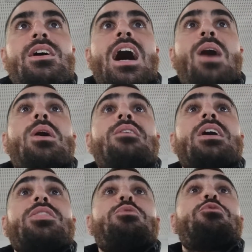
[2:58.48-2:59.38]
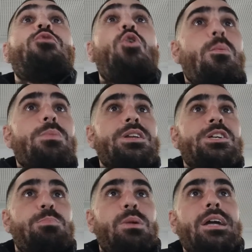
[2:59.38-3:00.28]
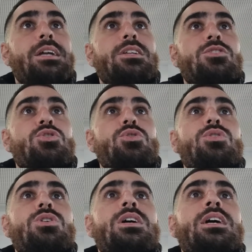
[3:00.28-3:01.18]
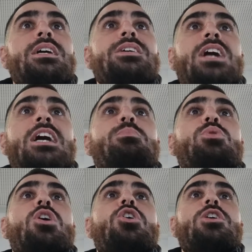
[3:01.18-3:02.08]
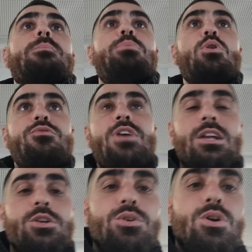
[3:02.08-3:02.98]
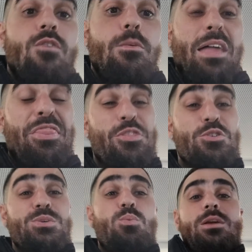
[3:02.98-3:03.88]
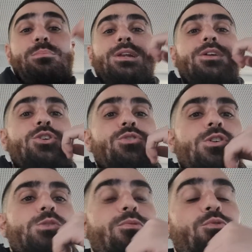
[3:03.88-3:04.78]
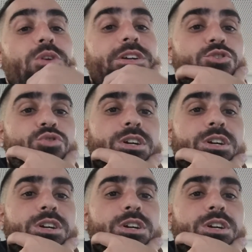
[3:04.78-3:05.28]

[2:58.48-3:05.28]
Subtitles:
However, the form that he's played into, he is able to earn a book value of about 31 million euros before he is